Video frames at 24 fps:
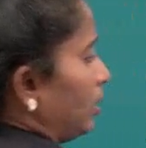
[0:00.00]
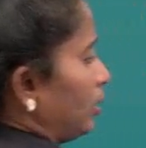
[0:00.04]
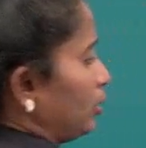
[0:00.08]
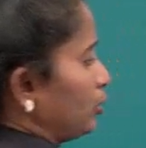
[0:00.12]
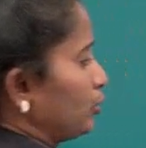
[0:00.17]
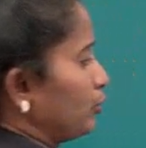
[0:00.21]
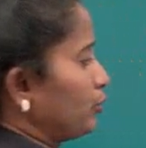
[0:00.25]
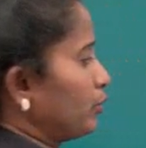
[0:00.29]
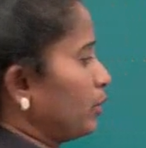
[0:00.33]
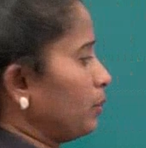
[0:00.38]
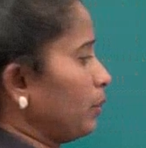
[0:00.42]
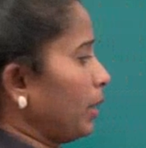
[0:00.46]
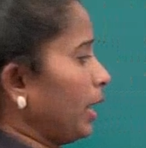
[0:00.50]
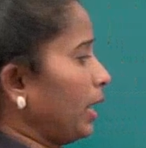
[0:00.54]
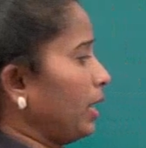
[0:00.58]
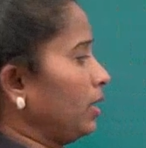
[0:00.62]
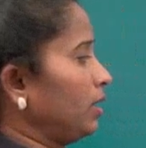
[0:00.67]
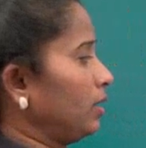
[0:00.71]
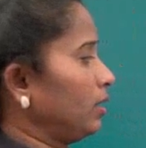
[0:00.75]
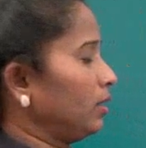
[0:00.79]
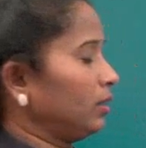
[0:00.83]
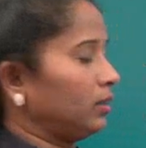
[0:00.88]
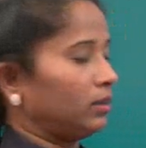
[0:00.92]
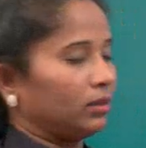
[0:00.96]
So from end,
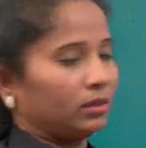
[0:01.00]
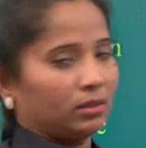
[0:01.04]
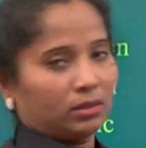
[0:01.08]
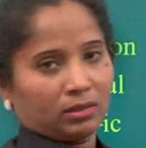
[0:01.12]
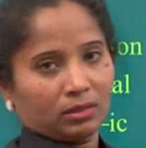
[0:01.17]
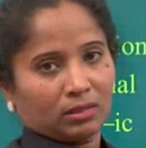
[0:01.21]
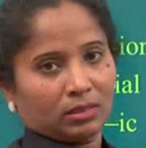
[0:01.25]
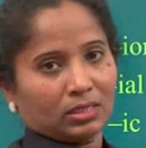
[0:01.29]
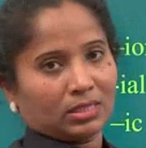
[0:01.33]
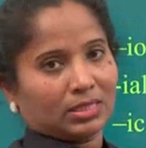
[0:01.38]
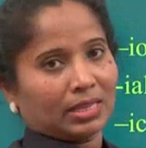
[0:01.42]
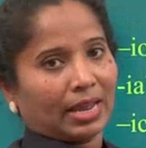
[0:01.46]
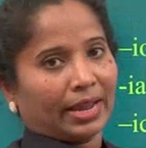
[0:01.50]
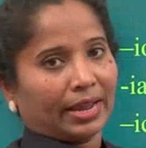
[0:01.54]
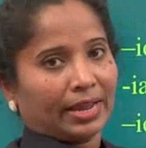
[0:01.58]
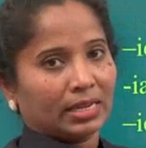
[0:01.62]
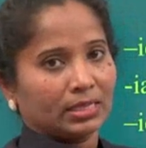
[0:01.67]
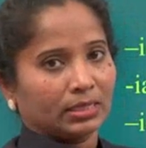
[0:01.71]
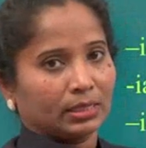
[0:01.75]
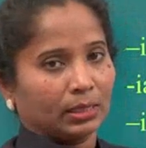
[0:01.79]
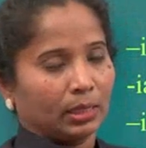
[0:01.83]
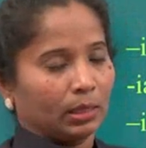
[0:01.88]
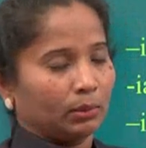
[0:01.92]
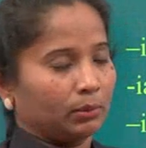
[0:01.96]
the
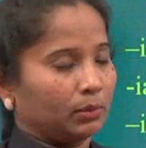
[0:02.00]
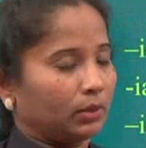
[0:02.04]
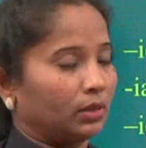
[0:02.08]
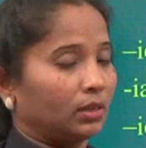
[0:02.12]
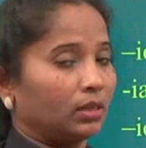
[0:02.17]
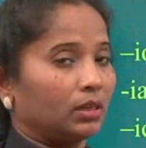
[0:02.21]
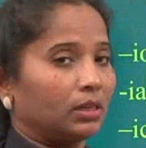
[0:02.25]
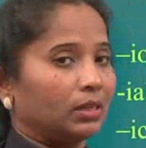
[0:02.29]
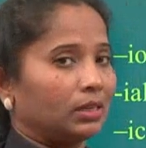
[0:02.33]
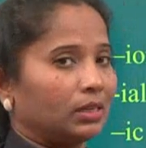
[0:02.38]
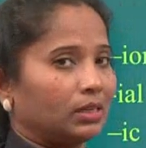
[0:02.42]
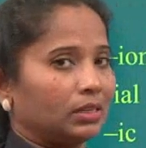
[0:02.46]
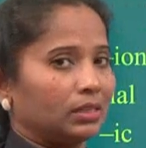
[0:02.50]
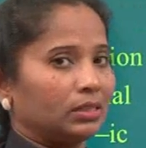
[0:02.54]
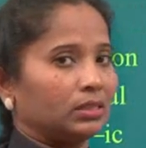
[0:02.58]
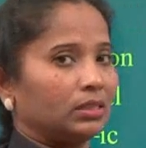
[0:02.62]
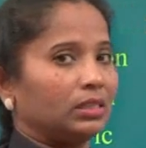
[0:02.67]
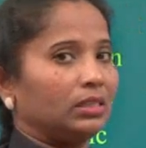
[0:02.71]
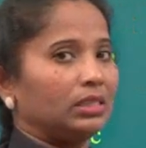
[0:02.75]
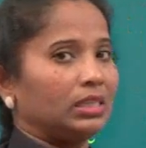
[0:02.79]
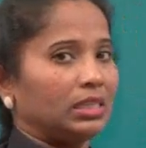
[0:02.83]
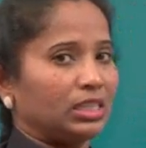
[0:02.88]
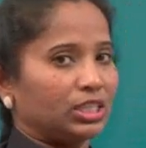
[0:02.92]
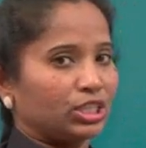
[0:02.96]
second syllable.
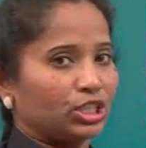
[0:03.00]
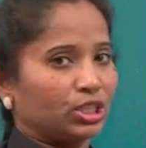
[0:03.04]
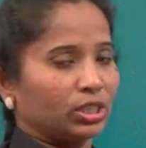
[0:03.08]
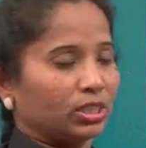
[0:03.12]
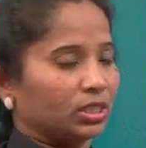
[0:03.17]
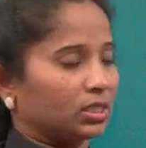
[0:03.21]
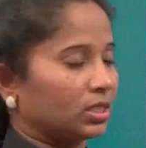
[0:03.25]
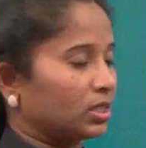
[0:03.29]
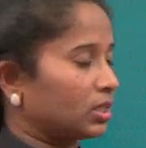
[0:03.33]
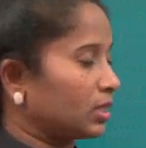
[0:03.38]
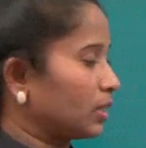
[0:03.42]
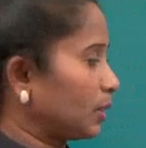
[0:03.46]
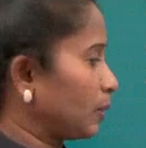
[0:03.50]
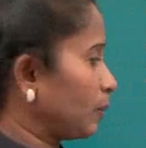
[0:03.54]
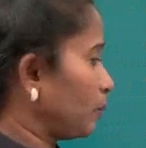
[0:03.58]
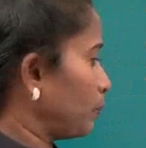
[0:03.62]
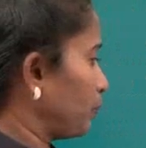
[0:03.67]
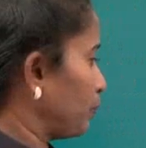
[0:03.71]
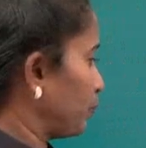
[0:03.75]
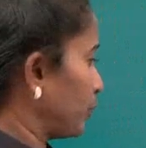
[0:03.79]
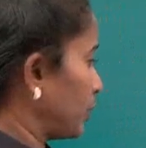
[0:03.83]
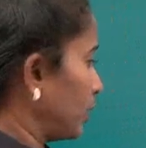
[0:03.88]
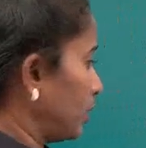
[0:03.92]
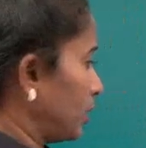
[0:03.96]
Delicious.
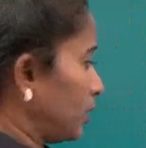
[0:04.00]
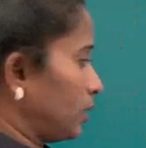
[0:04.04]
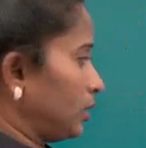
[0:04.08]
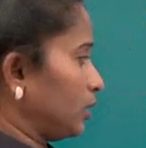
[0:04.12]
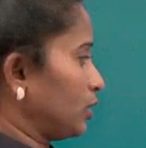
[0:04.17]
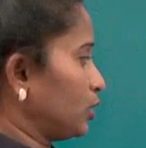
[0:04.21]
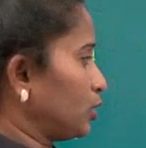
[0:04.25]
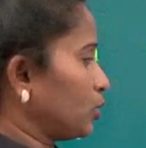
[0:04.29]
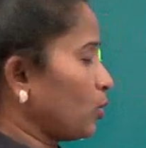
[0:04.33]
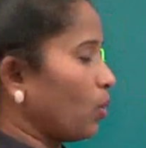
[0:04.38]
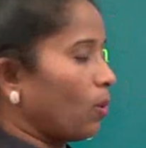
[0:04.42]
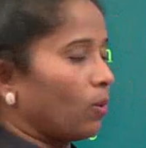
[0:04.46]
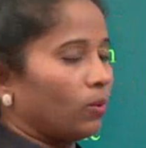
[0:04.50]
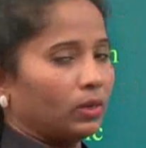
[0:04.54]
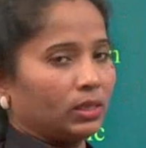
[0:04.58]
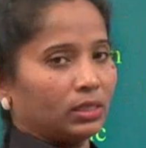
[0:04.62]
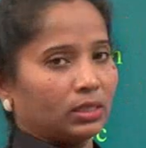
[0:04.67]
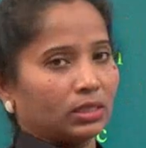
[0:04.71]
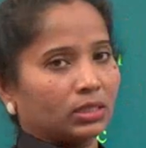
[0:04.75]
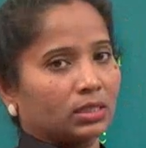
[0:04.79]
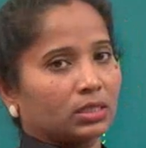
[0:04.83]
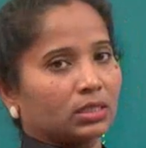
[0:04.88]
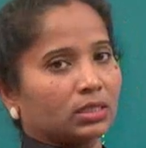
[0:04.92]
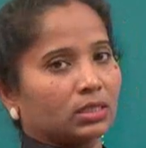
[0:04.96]

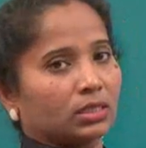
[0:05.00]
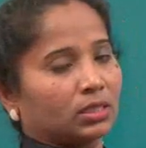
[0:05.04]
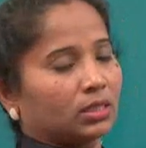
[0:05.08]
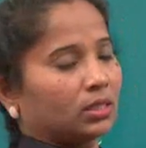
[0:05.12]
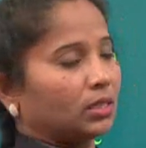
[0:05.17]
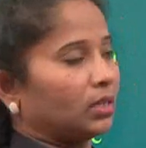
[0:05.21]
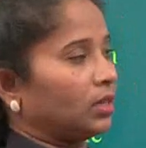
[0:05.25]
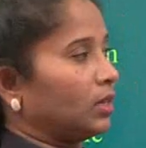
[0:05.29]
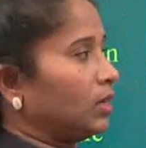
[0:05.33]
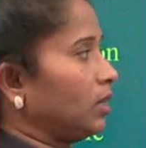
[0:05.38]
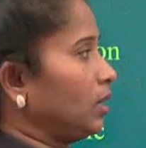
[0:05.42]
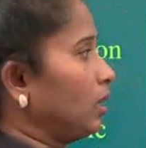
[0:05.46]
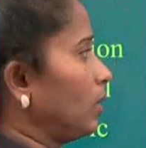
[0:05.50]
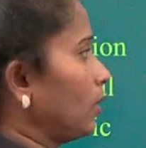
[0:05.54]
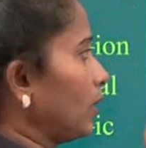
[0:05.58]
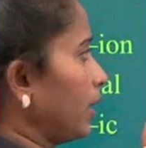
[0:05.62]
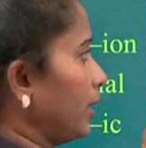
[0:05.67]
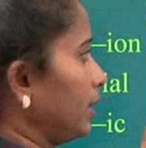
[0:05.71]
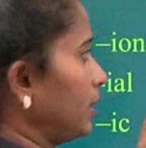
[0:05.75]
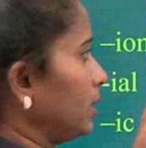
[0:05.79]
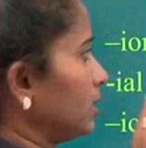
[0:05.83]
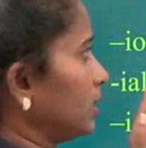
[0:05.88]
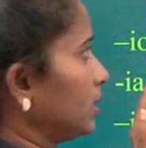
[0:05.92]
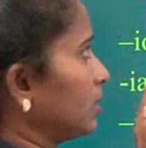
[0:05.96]
Notorious.
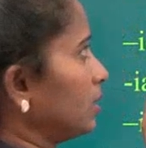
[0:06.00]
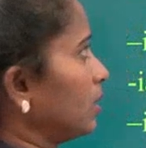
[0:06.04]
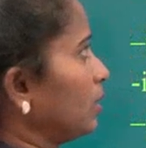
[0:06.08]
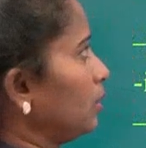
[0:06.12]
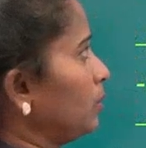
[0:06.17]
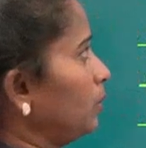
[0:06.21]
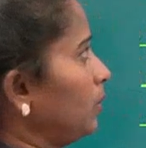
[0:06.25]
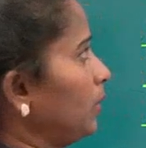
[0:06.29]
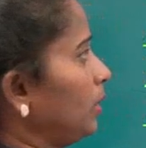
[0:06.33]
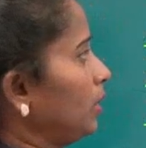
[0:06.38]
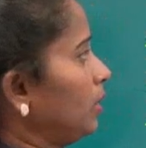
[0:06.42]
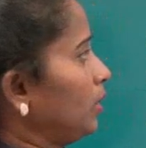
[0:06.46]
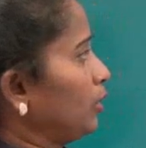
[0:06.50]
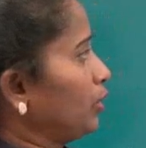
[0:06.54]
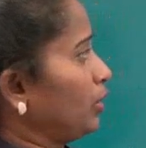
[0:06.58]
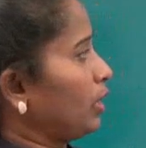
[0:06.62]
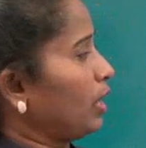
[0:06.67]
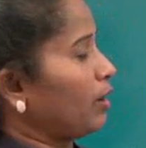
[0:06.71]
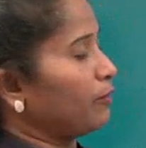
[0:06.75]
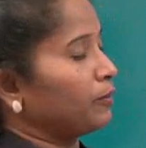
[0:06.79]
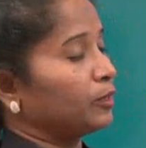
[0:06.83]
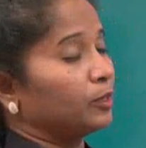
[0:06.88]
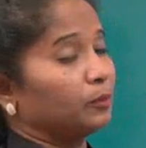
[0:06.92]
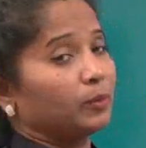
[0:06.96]
Okay, this is how you
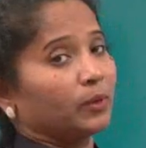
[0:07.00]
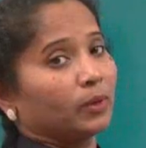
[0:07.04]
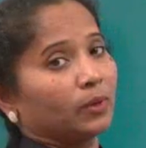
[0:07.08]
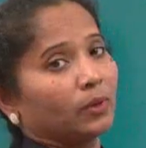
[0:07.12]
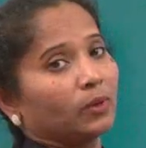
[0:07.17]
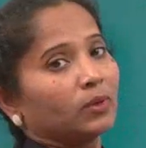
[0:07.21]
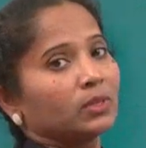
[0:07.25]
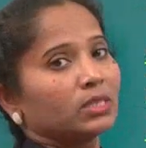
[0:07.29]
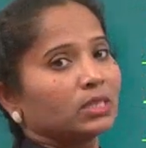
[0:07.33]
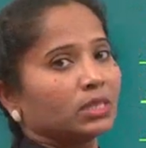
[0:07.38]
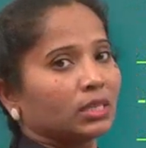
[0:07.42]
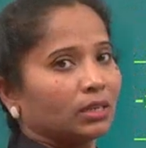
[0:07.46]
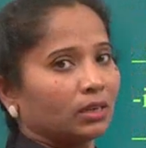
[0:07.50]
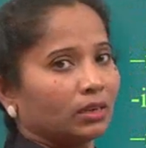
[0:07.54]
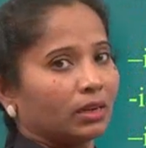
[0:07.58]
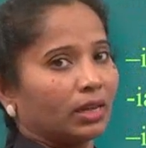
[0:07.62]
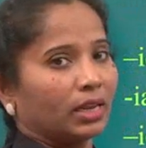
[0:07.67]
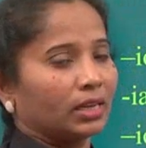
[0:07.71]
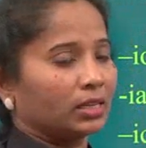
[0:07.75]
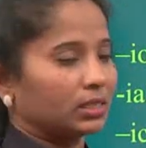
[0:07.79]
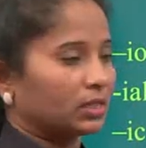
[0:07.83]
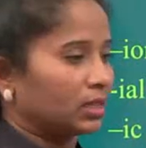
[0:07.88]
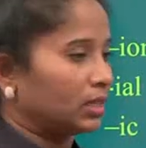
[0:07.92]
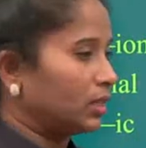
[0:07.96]
have to pronounce
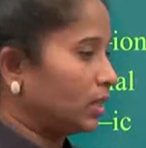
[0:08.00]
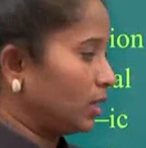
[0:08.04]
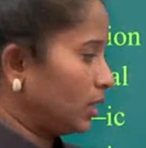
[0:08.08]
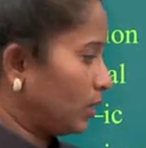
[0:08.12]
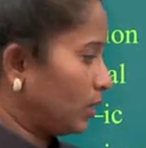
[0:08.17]
correct